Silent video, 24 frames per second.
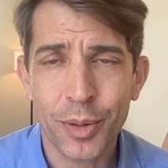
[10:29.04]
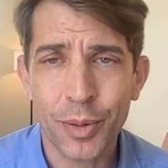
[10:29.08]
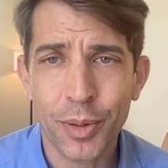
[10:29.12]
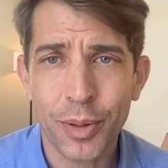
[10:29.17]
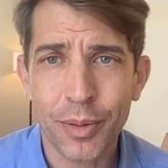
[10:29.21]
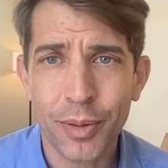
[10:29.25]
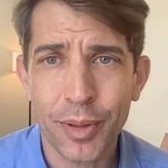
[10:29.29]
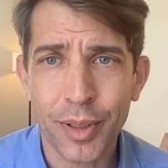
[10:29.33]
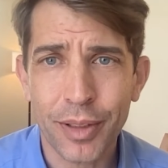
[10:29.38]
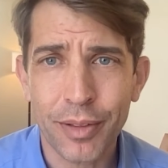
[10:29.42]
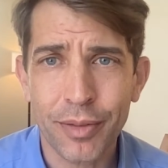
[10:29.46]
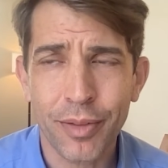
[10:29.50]

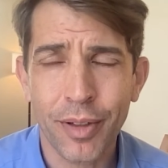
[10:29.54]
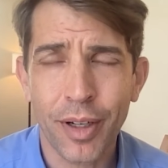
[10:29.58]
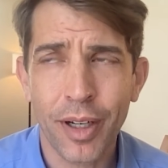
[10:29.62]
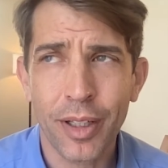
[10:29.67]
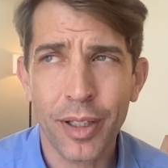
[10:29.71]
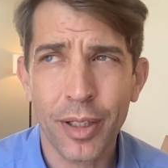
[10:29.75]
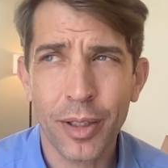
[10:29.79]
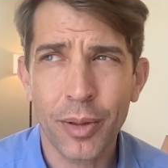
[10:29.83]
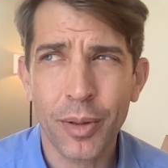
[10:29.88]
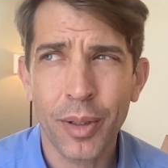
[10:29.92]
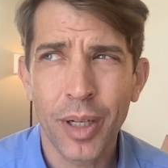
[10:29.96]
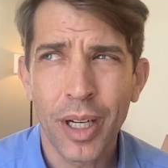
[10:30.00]
really
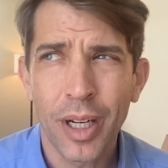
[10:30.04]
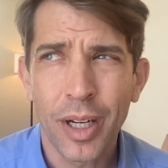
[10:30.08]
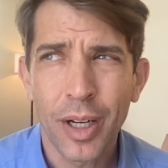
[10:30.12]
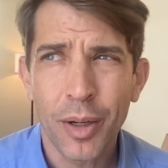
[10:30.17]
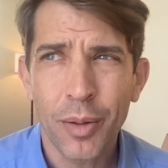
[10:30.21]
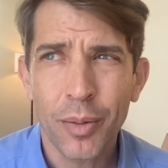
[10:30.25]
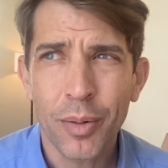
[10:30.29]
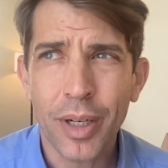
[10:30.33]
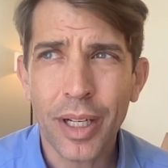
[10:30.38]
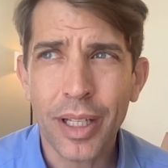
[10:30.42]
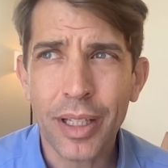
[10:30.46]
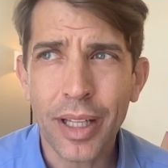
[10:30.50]
follow?
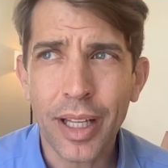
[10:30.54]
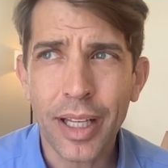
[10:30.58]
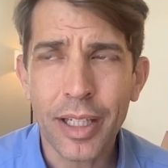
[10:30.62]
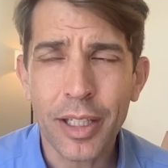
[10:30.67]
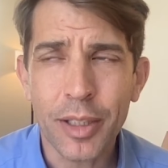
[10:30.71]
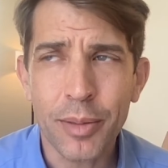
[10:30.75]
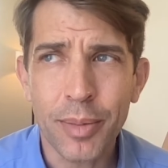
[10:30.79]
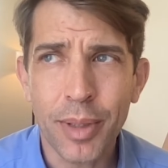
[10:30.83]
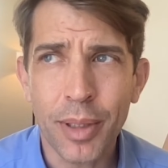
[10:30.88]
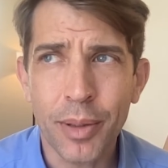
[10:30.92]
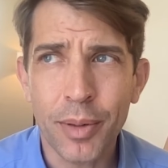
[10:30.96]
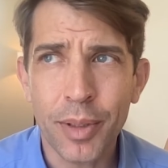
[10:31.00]
What I
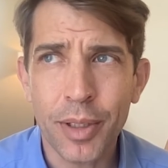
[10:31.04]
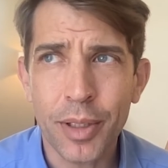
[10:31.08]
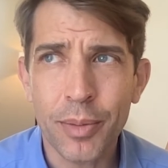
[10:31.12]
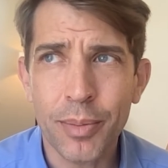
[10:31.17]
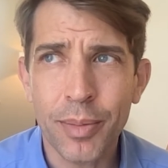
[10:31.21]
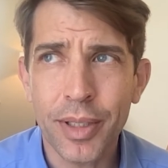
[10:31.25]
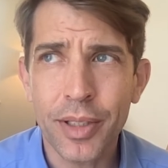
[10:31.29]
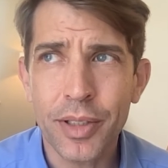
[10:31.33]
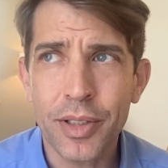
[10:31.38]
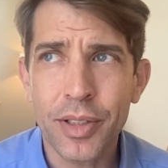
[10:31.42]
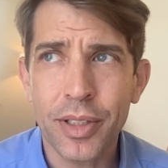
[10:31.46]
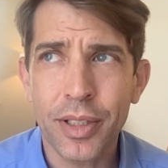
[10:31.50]
like about what you
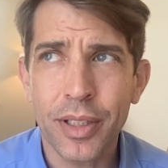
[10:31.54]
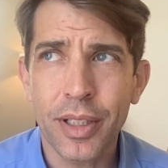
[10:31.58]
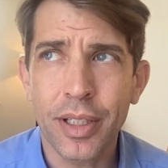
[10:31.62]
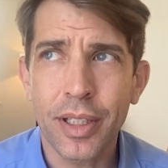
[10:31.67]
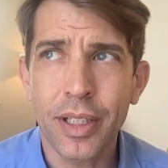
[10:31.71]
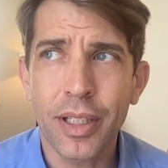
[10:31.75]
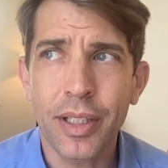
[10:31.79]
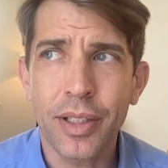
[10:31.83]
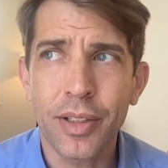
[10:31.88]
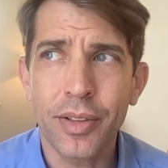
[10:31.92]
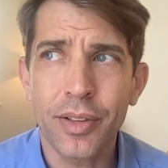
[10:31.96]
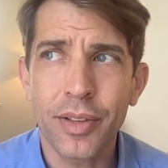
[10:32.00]

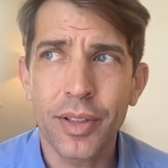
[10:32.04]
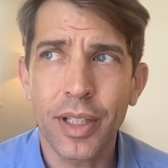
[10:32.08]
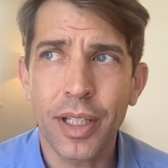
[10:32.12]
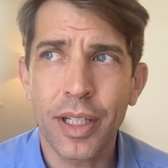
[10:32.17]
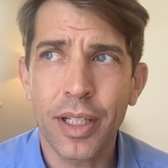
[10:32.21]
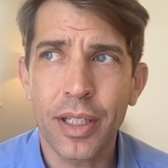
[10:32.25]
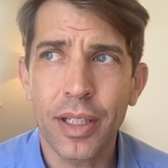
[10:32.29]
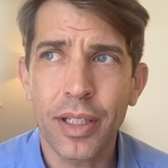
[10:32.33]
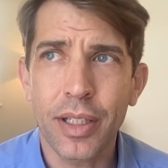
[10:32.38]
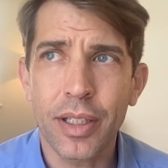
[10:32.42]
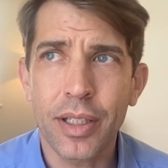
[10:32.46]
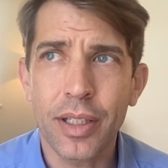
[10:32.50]
mentioned is
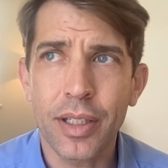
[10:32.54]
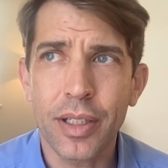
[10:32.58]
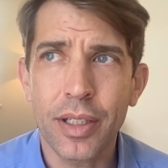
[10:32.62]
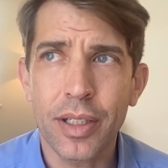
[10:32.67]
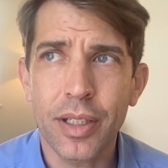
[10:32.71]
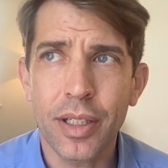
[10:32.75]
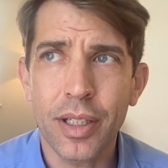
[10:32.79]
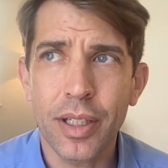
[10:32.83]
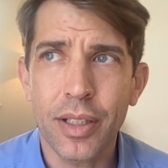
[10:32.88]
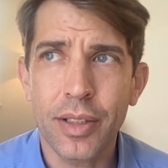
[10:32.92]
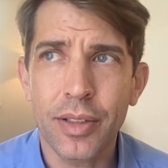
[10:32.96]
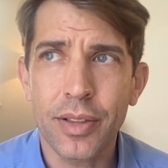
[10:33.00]
that
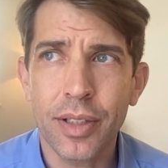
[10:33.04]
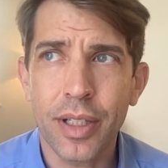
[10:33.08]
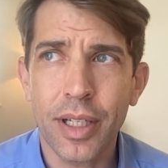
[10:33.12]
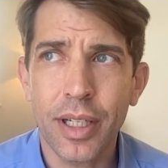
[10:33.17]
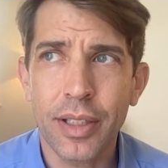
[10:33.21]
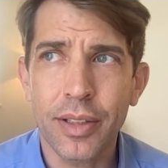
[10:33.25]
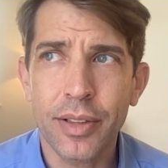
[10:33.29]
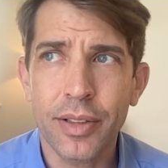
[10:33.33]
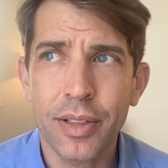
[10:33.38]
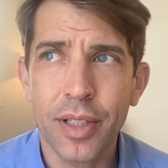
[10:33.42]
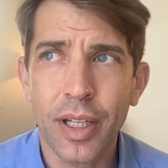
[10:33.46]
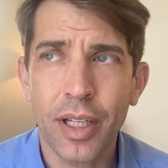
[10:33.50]

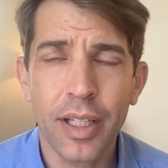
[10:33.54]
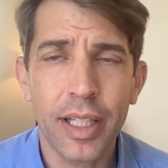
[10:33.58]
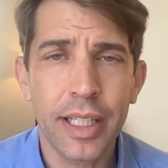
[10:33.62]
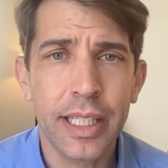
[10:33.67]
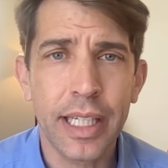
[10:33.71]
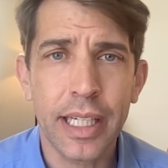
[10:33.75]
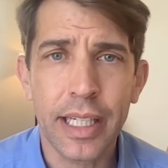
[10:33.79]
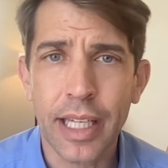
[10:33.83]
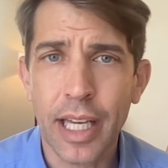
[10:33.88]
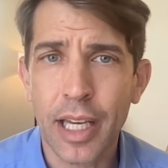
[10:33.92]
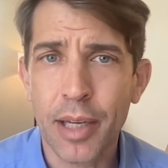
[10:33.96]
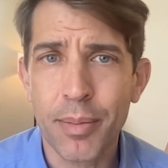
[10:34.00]
it's not
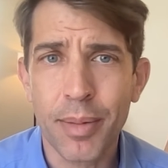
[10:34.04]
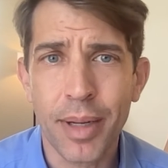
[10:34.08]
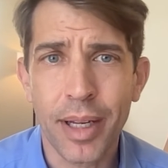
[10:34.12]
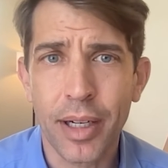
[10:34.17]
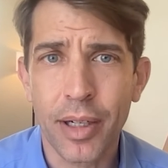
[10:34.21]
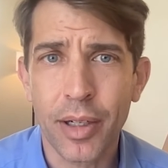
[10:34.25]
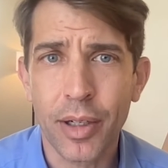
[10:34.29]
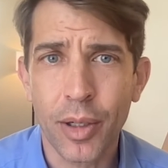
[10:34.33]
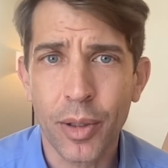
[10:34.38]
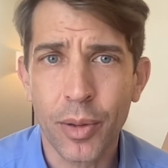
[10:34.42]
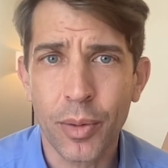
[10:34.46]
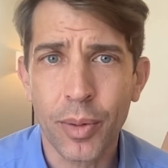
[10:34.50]
like it came out
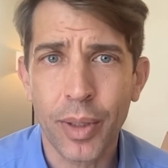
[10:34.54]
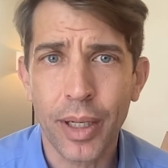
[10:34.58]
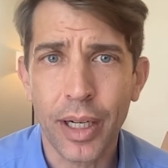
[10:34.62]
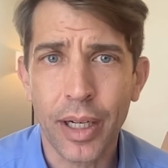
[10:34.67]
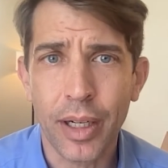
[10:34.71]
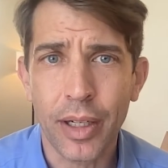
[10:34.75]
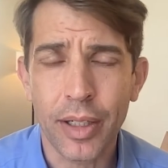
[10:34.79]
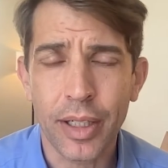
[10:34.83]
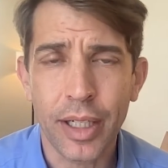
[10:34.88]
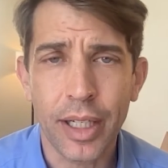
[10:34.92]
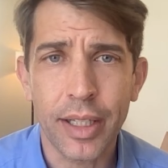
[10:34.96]
of nowhere.